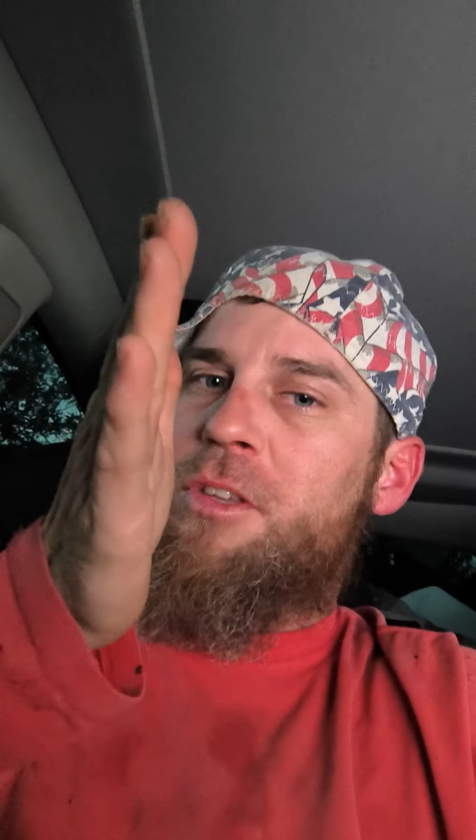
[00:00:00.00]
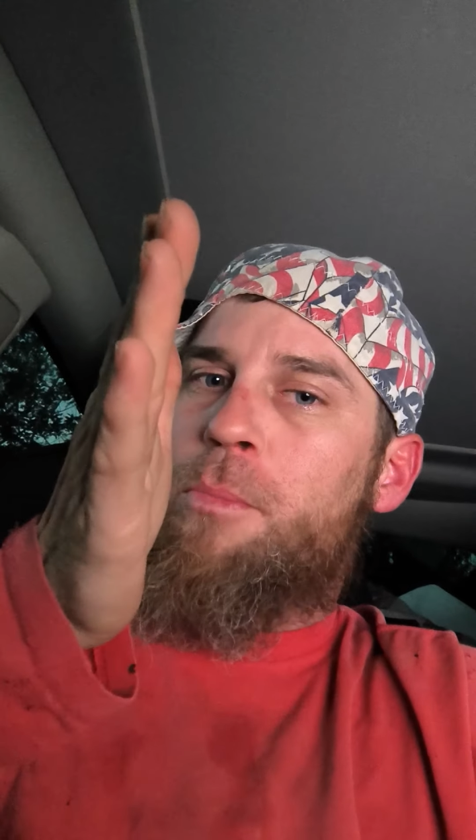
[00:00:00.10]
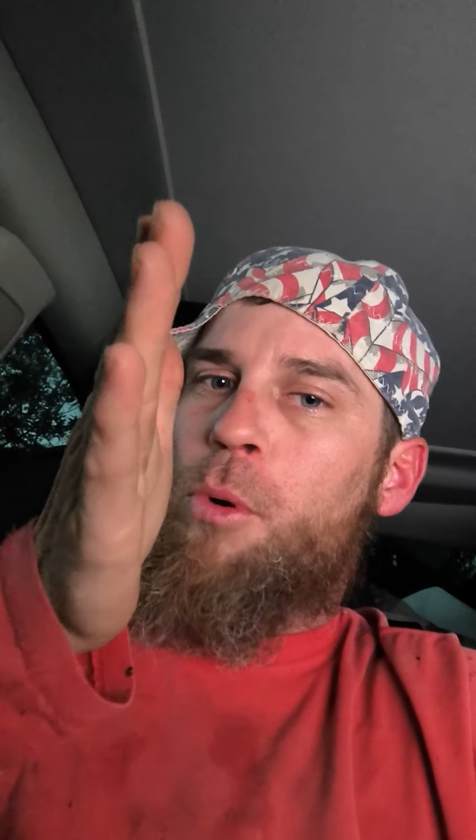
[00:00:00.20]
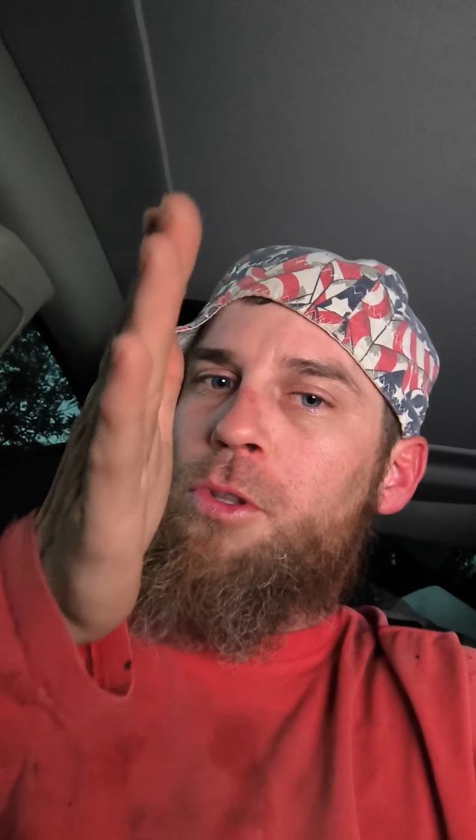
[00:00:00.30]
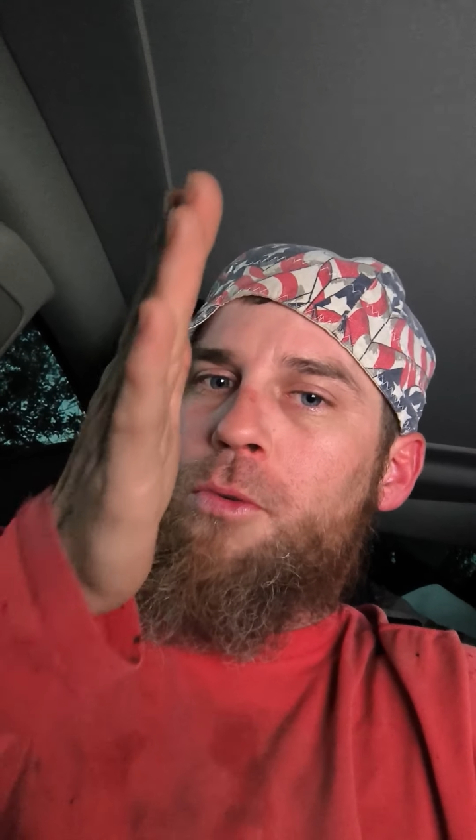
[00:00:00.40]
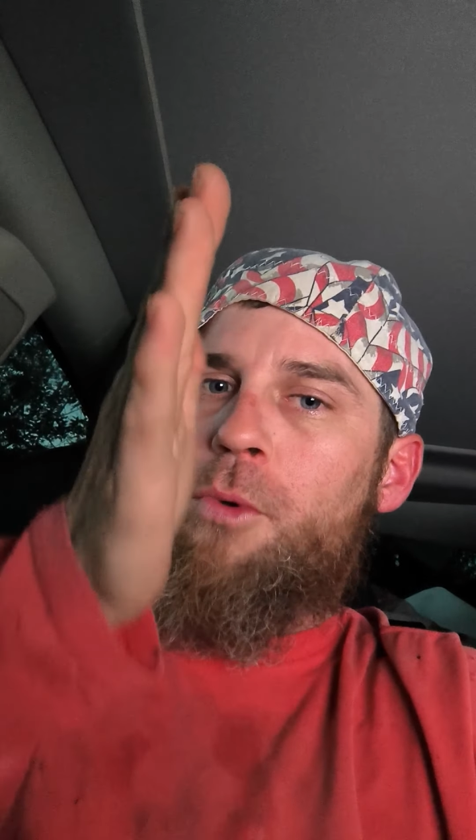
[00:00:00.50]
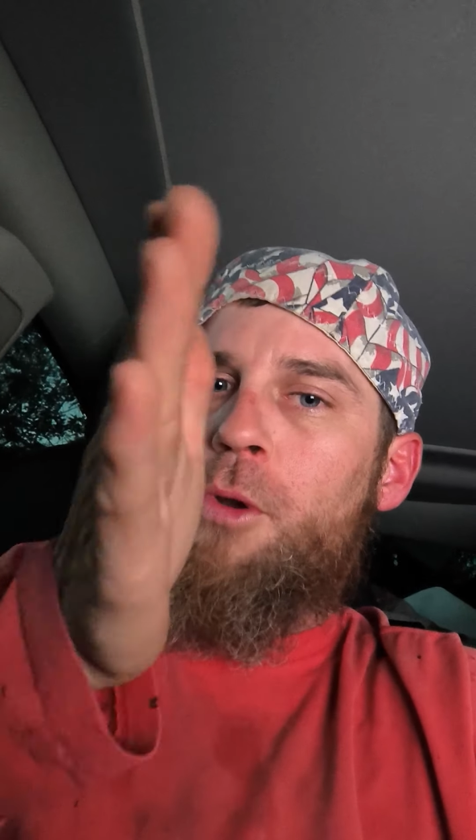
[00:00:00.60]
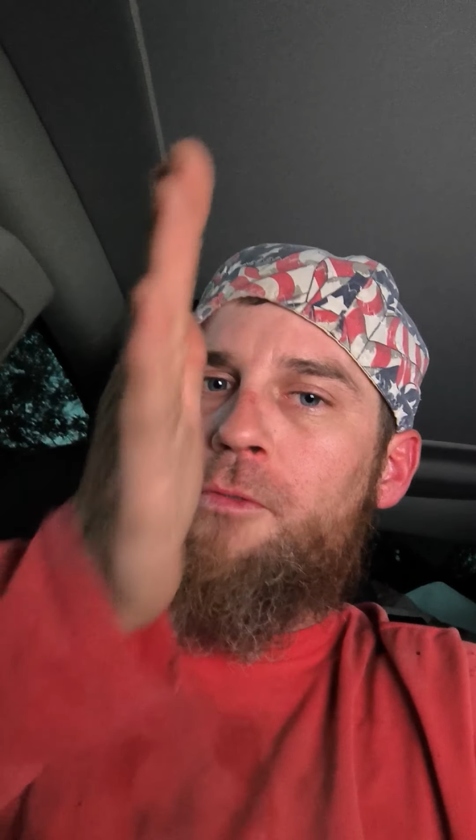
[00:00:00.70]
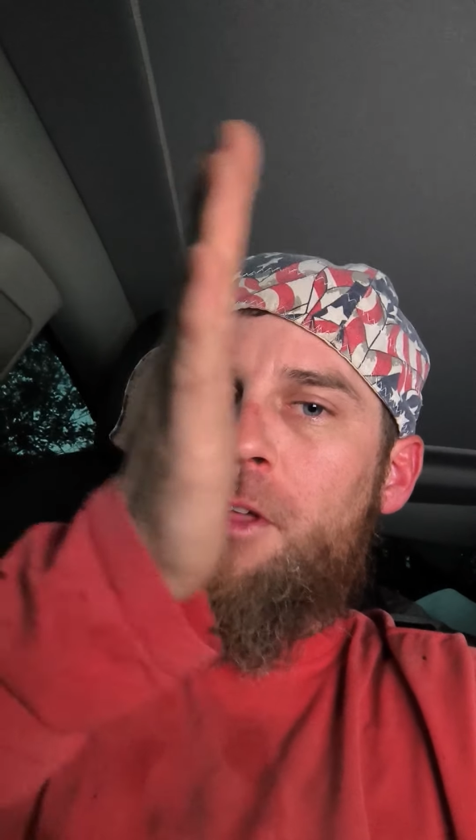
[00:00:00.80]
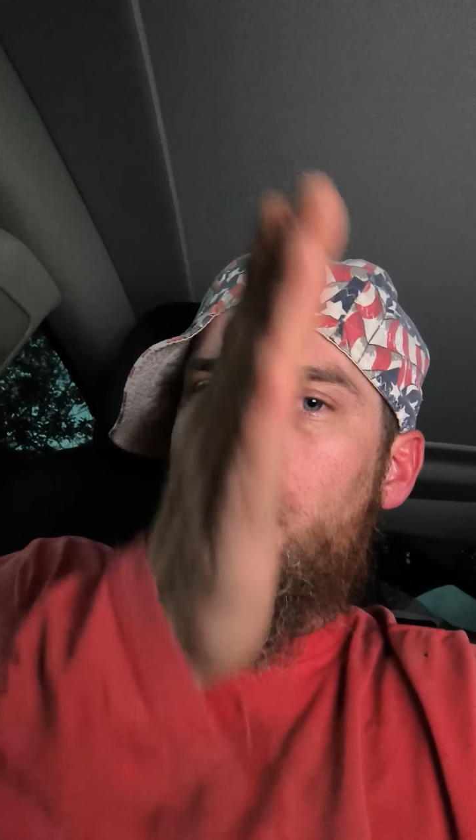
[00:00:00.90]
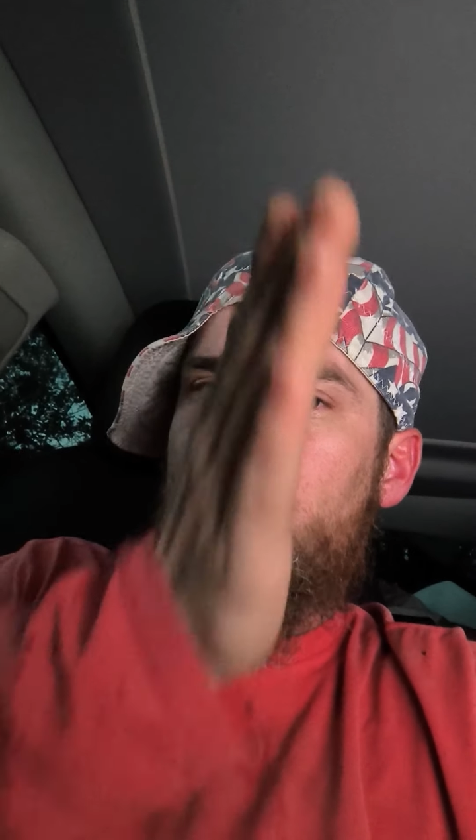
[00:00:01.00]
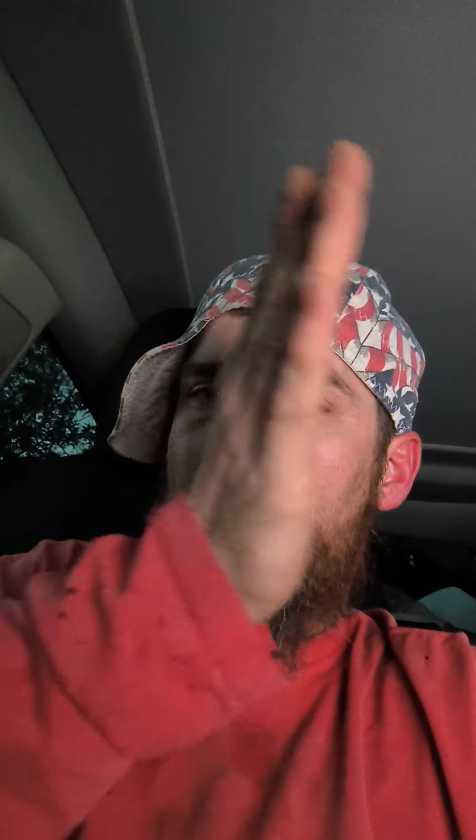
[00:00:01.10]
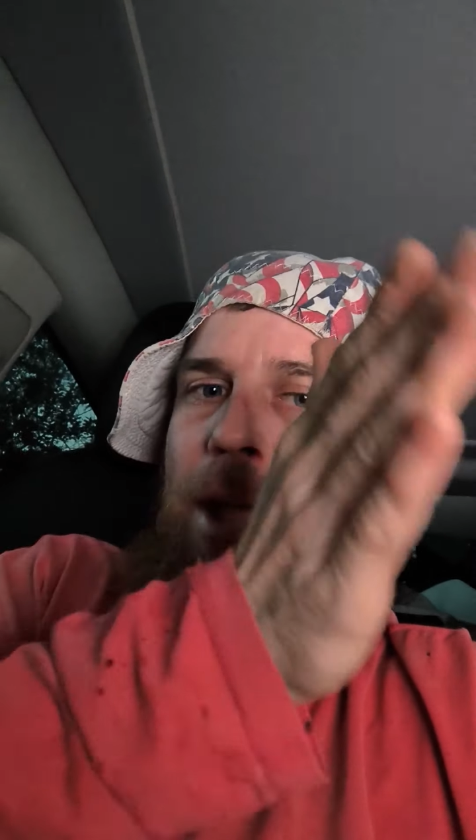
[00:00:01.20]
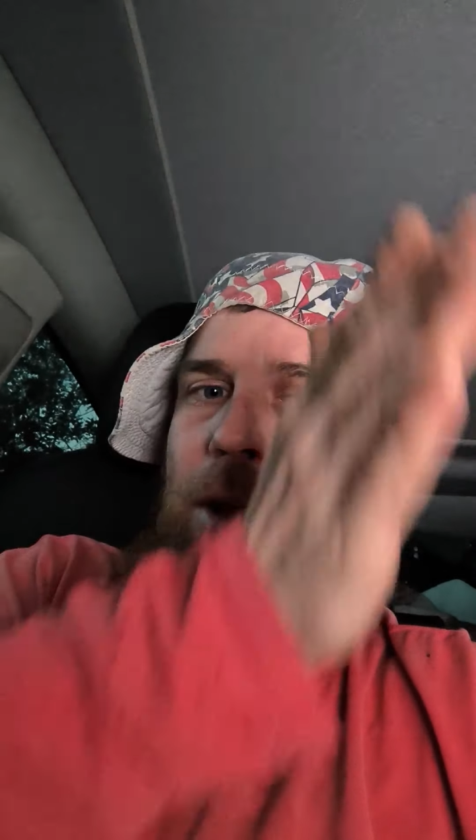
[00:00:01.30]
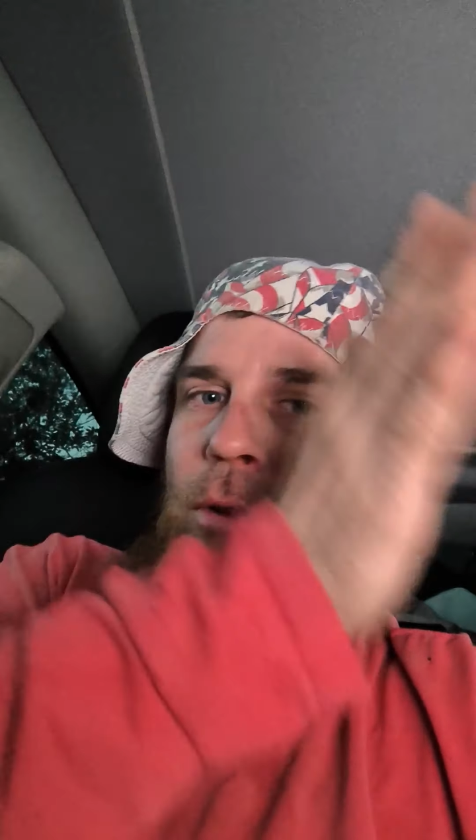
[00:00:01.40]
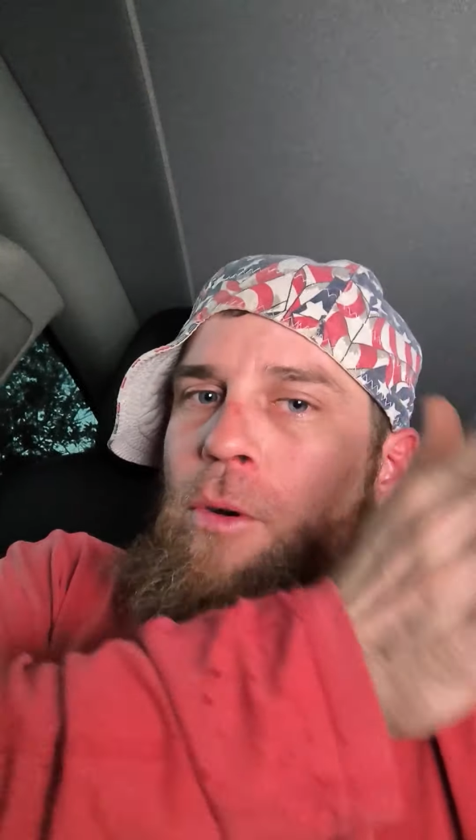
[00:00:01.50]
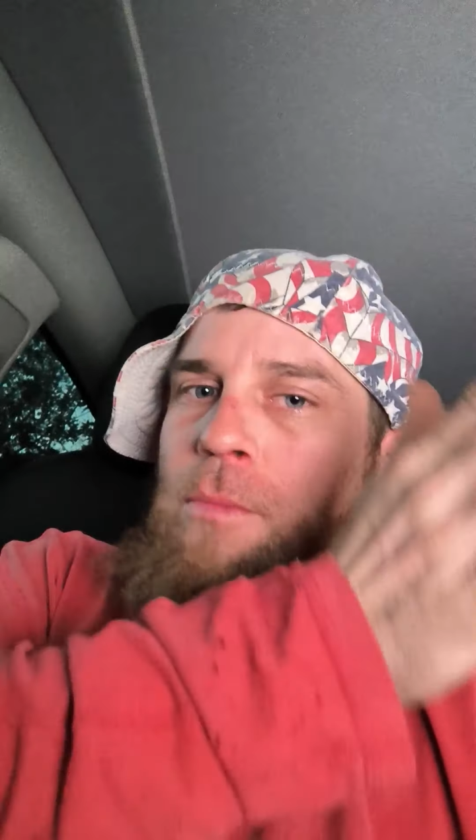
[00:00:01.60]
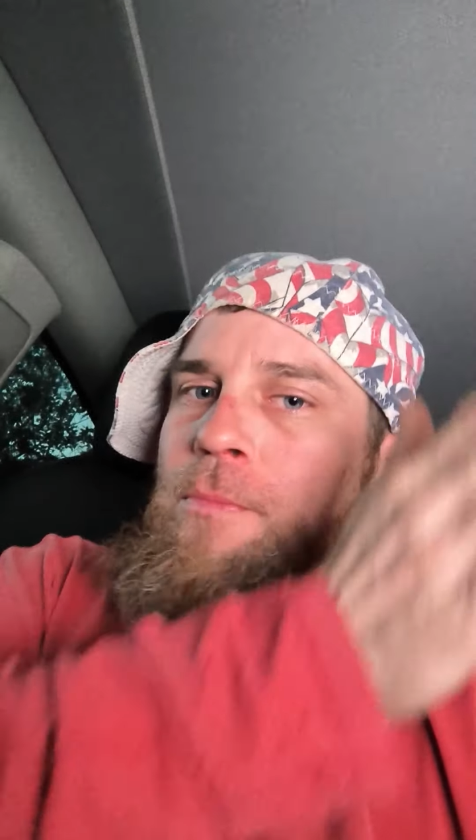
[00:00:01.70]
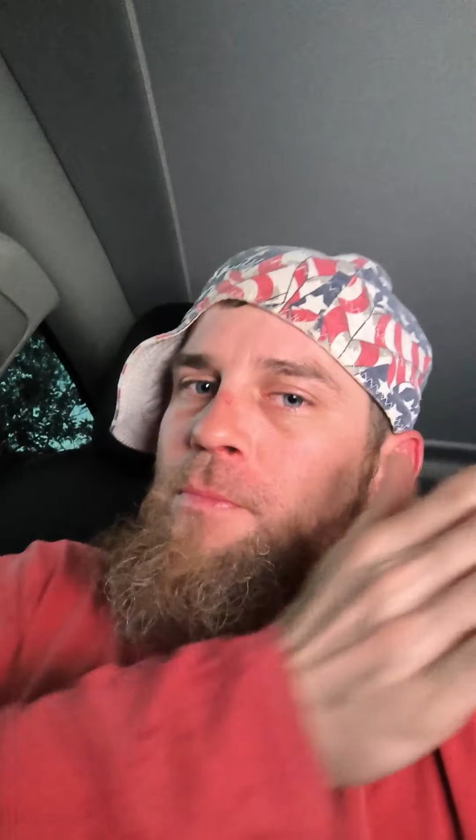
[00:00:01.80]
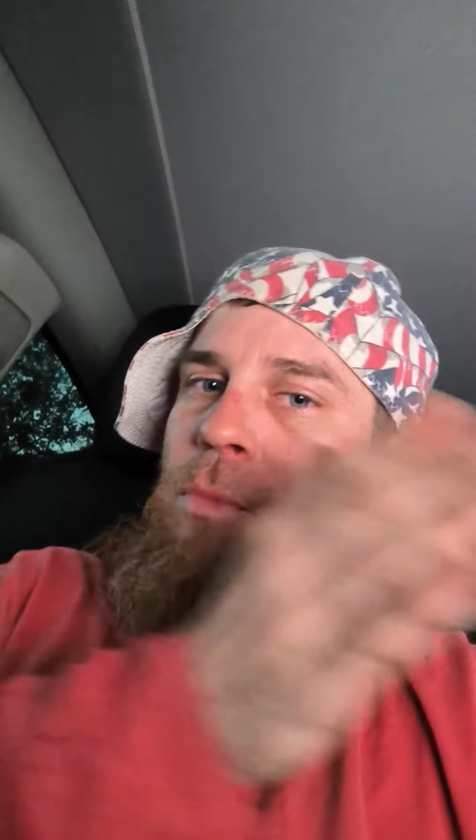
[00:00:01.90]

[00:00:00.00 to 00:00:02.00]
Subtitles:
support the roof that are diagonal,